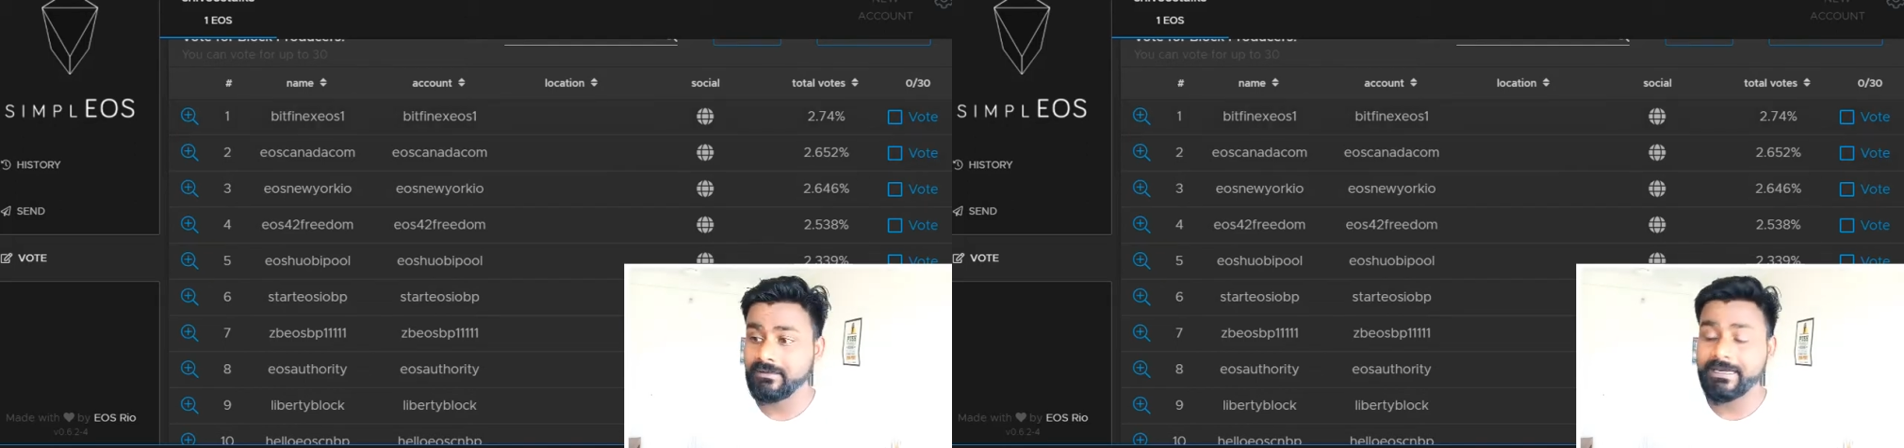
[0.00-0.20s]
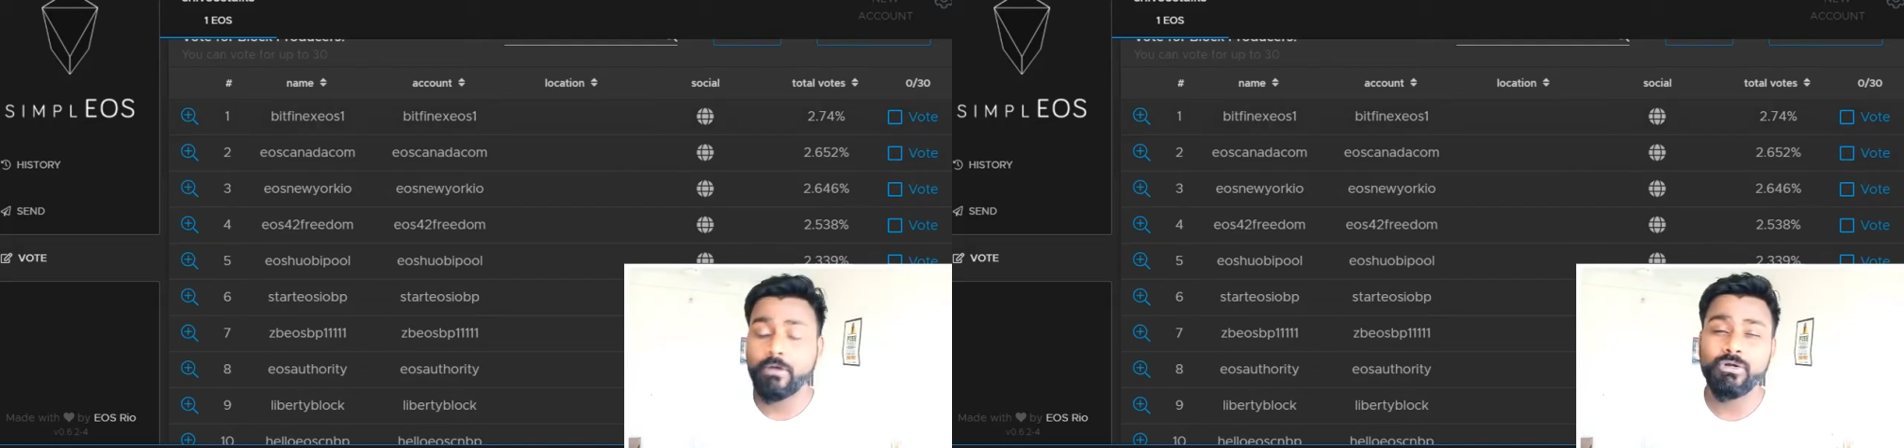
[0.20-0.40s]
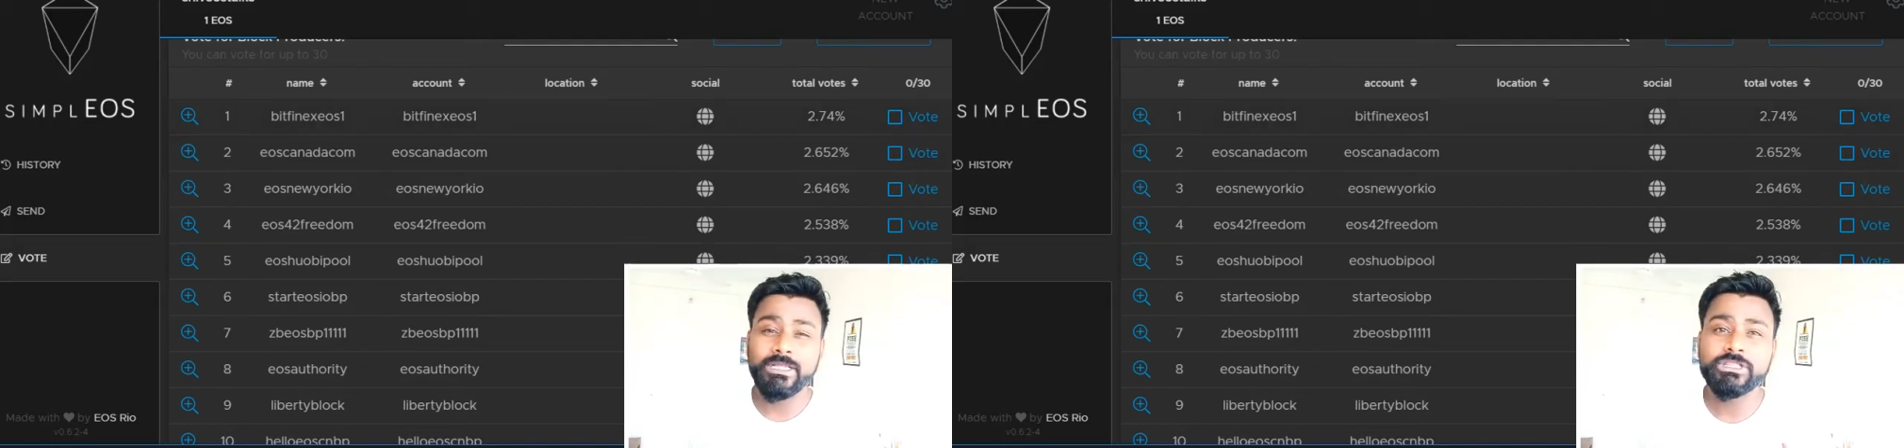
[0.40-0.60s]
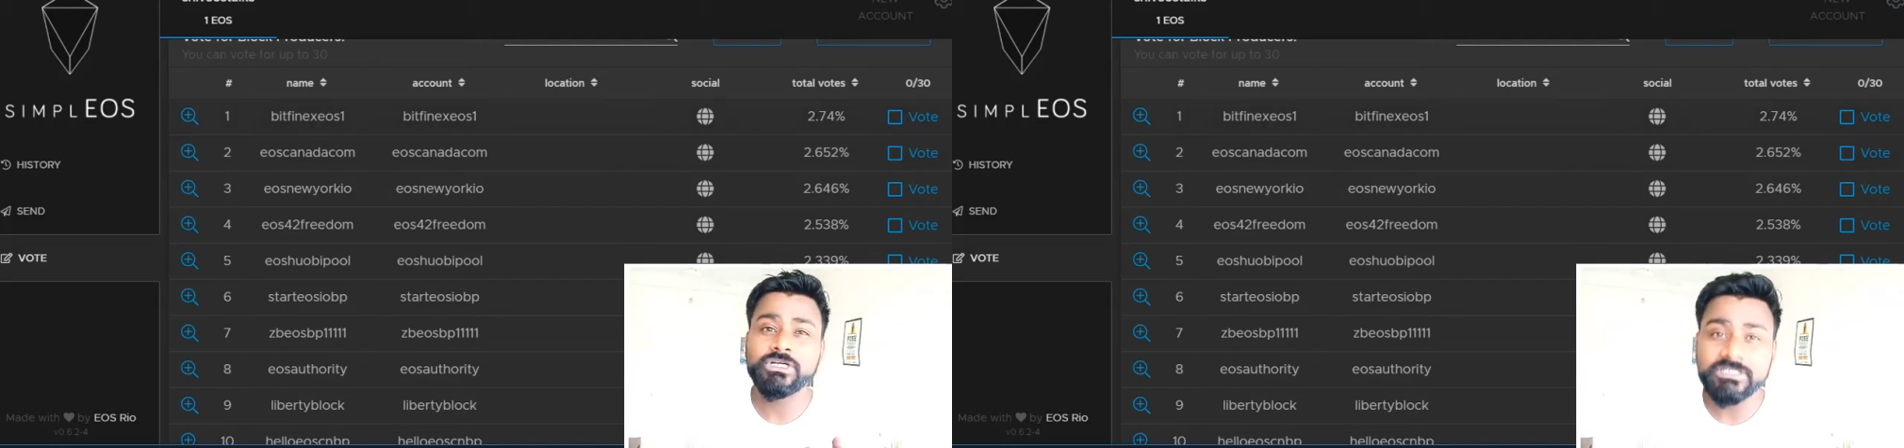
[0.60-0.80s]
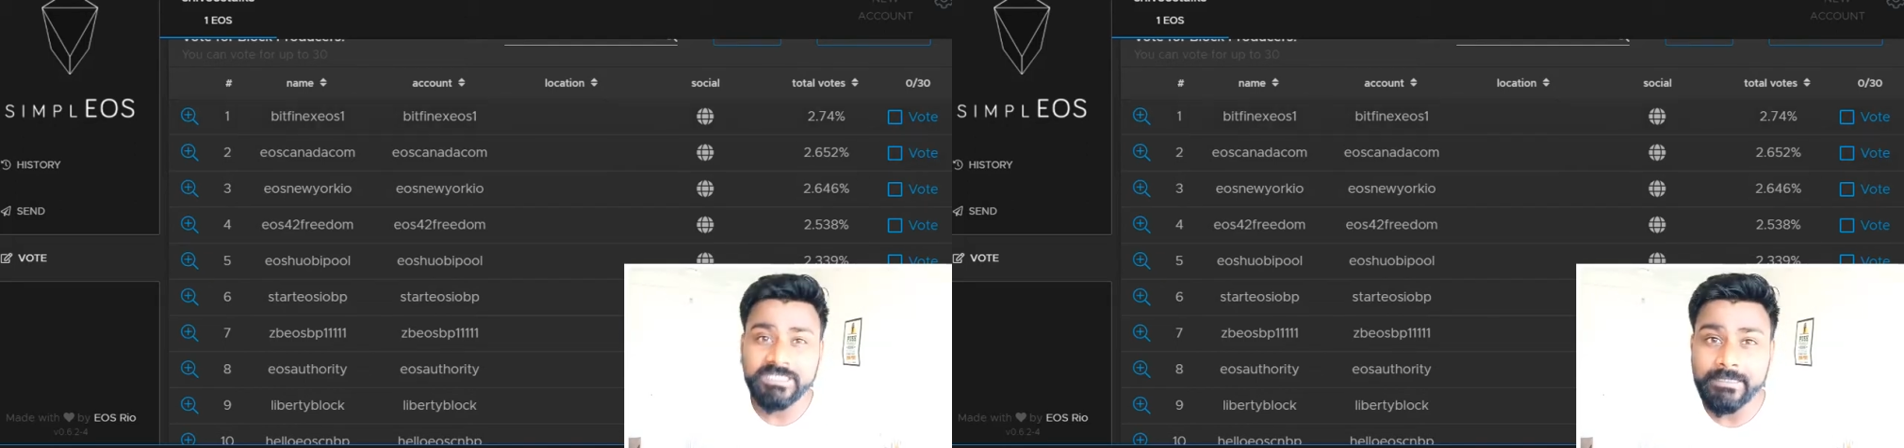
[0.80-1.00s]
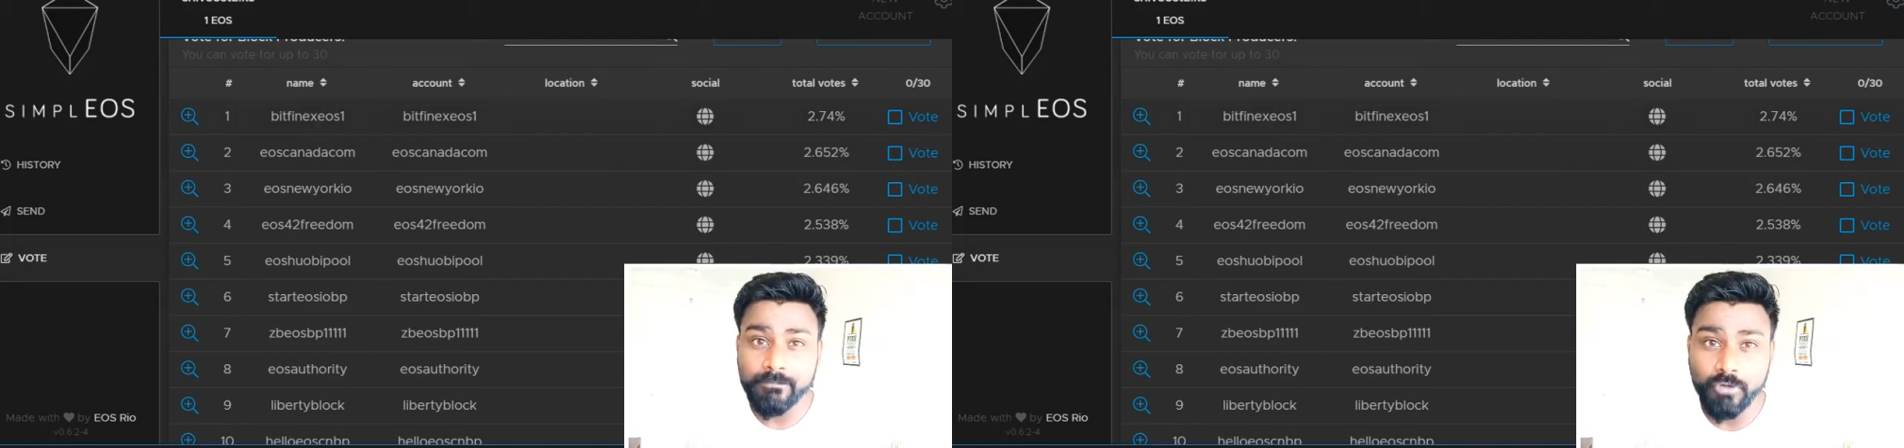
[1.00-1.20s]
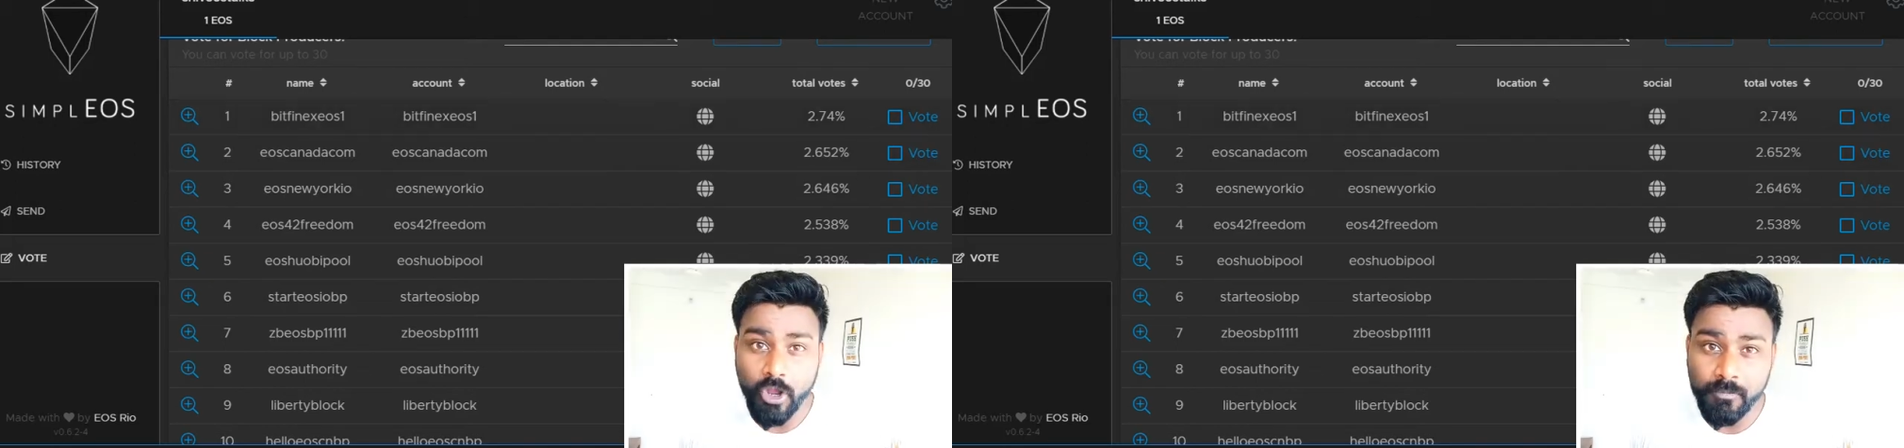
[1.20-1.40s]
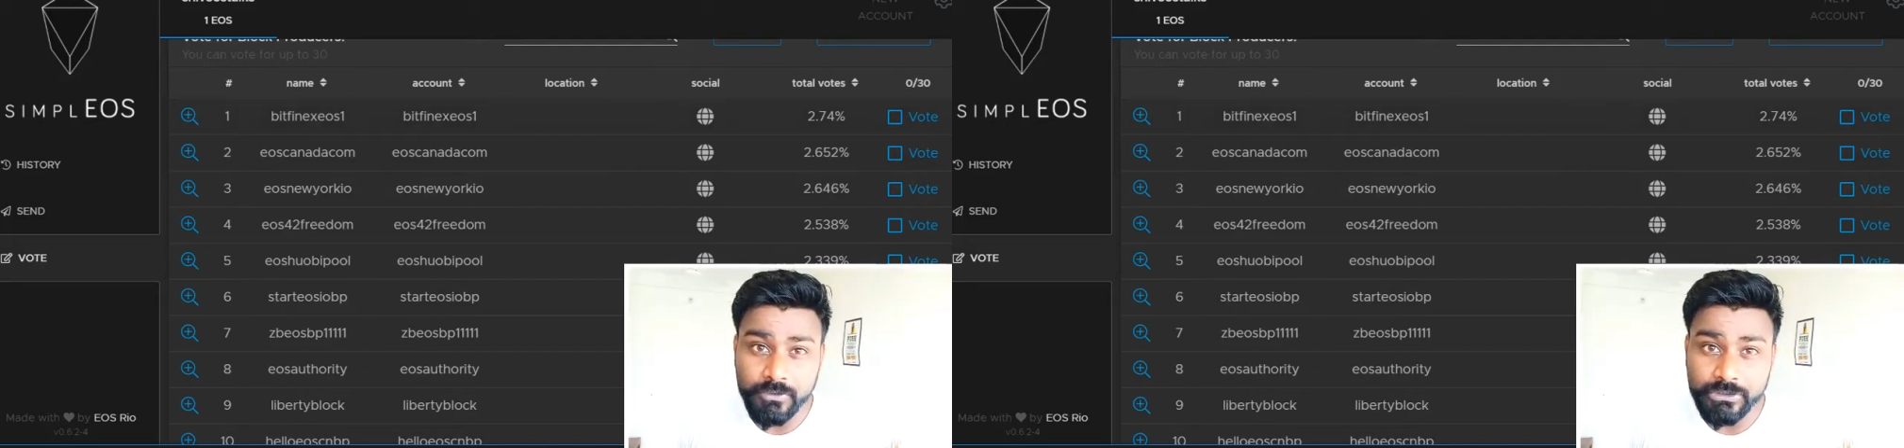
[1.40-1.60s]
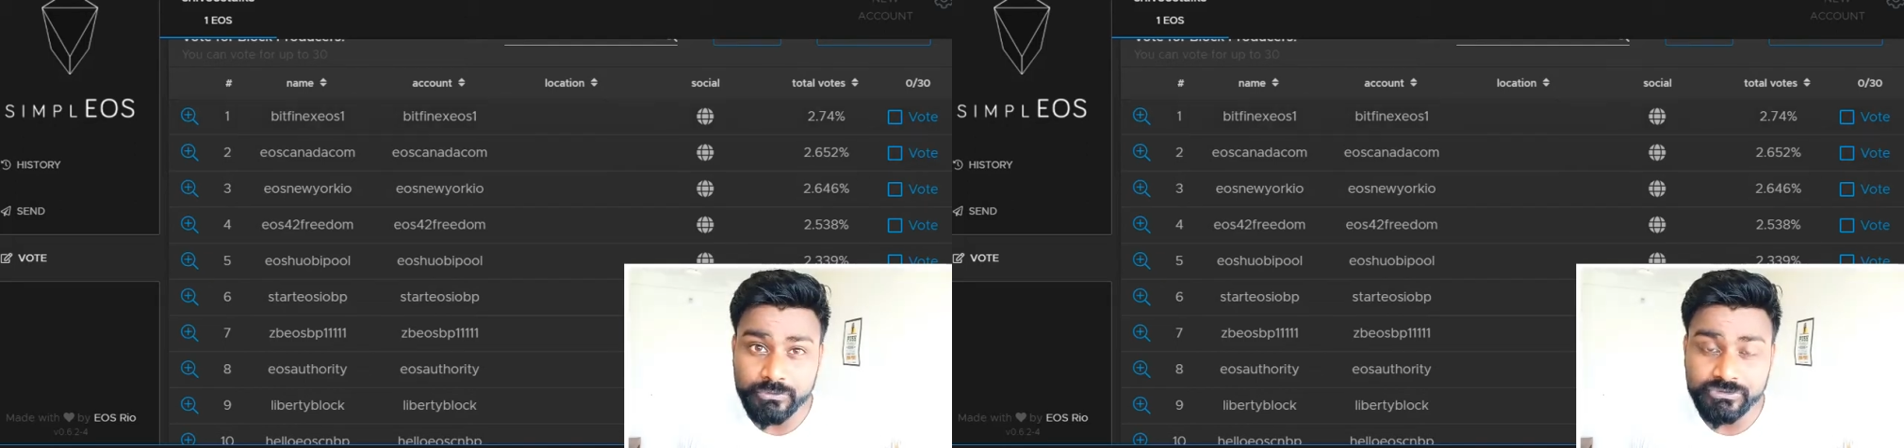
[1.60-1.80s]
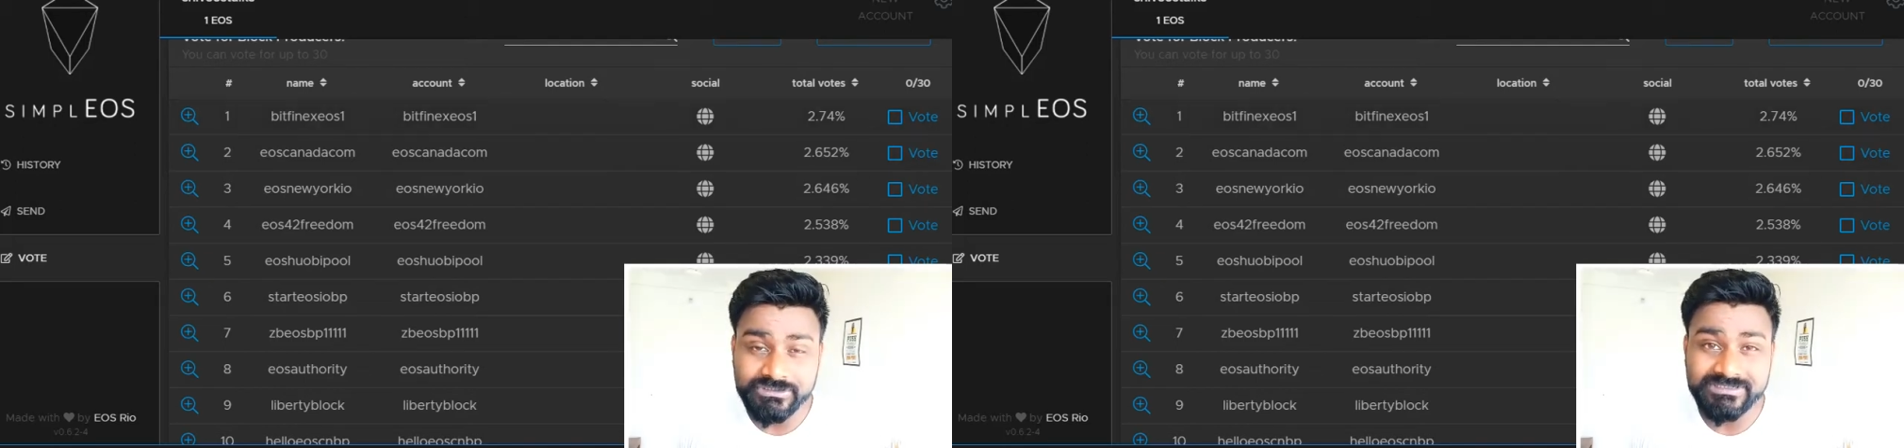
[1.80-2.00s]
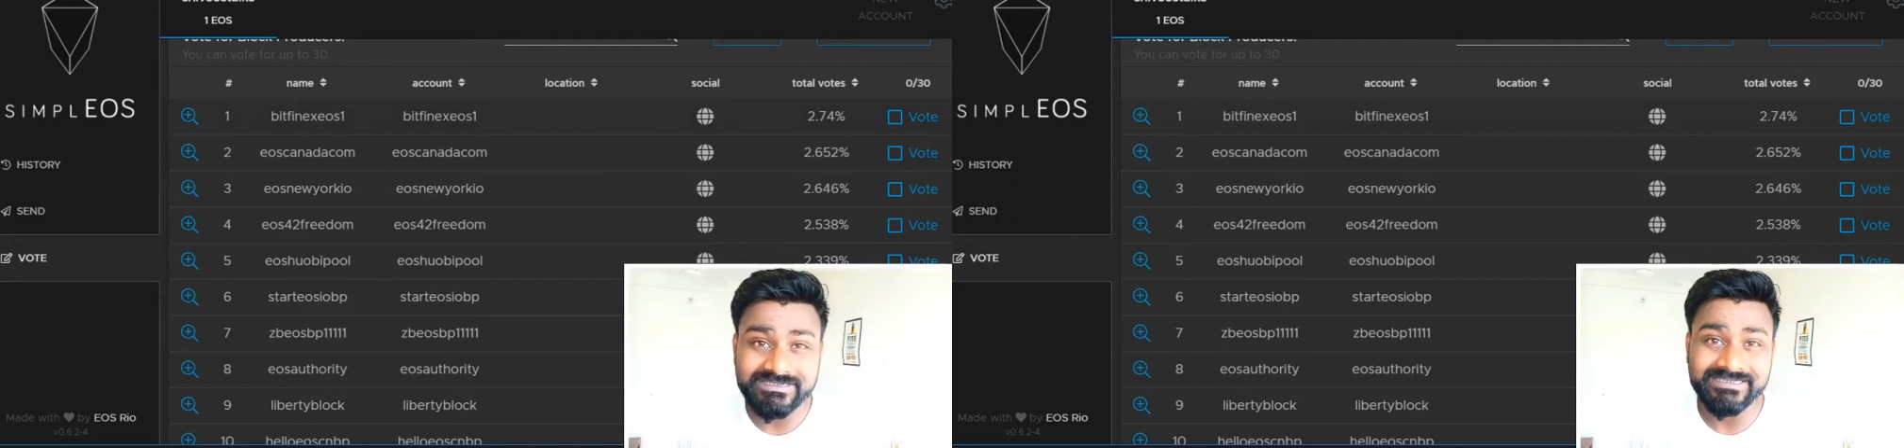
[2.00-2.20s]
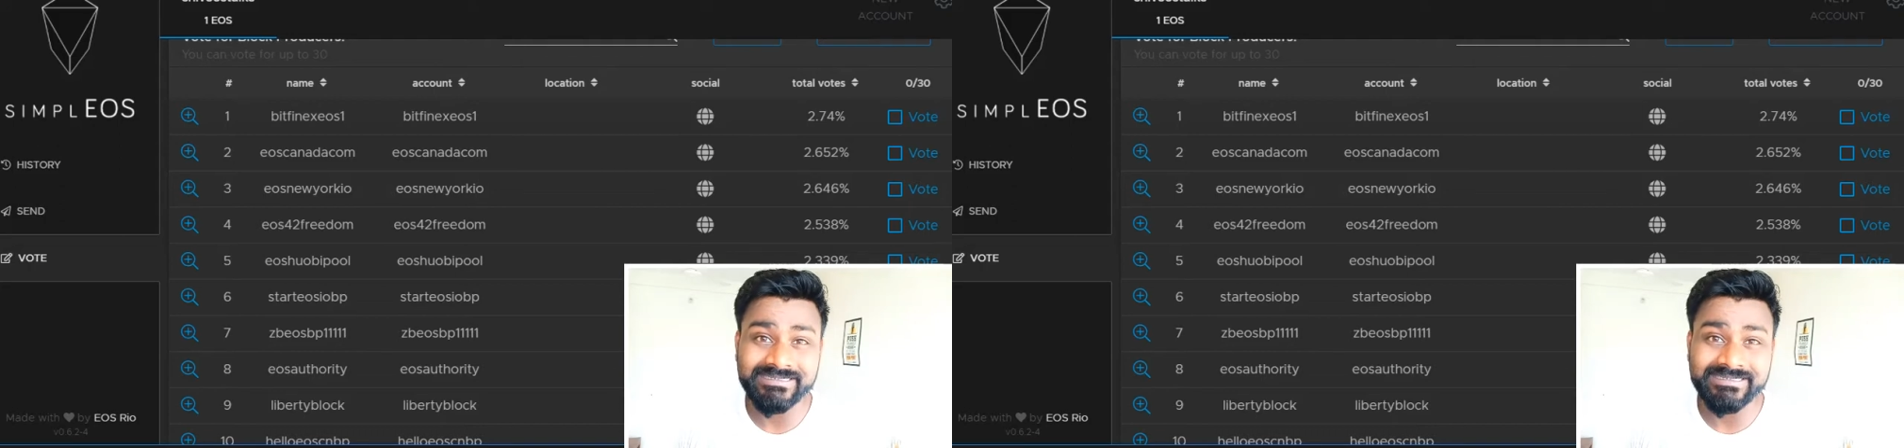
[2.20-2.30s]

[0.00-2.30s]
There are only 30 block producers